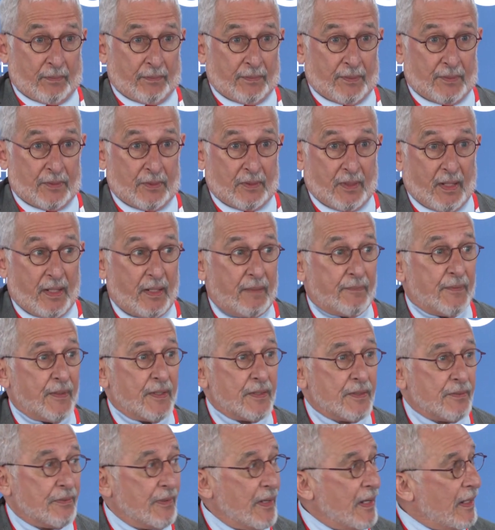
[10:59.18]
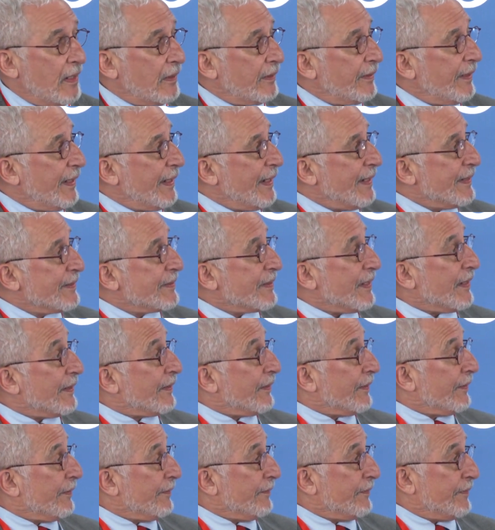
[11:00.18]
the State of Israel as a
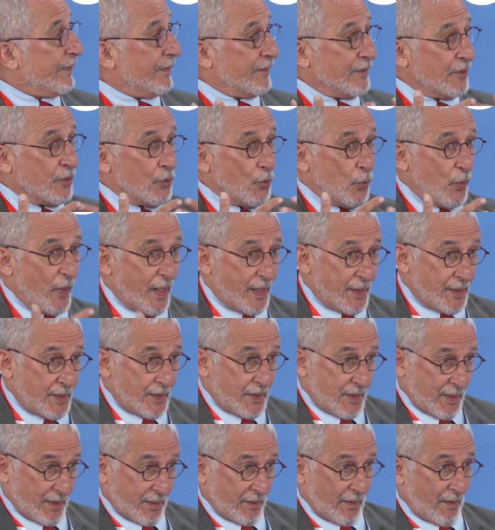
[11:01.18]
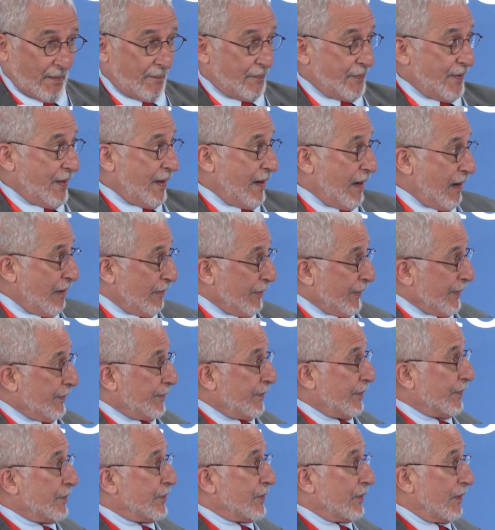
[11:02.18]
continuation of the
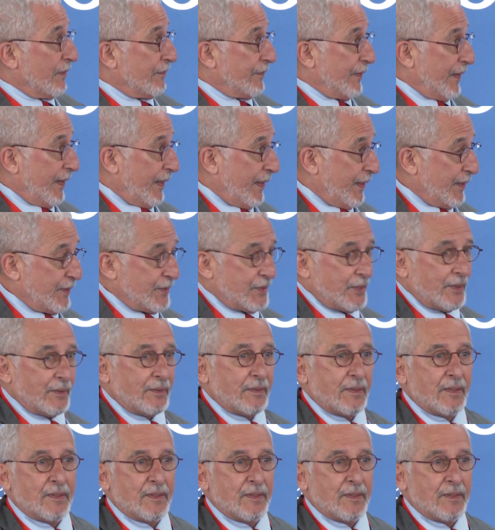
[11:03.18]
heritage of ancient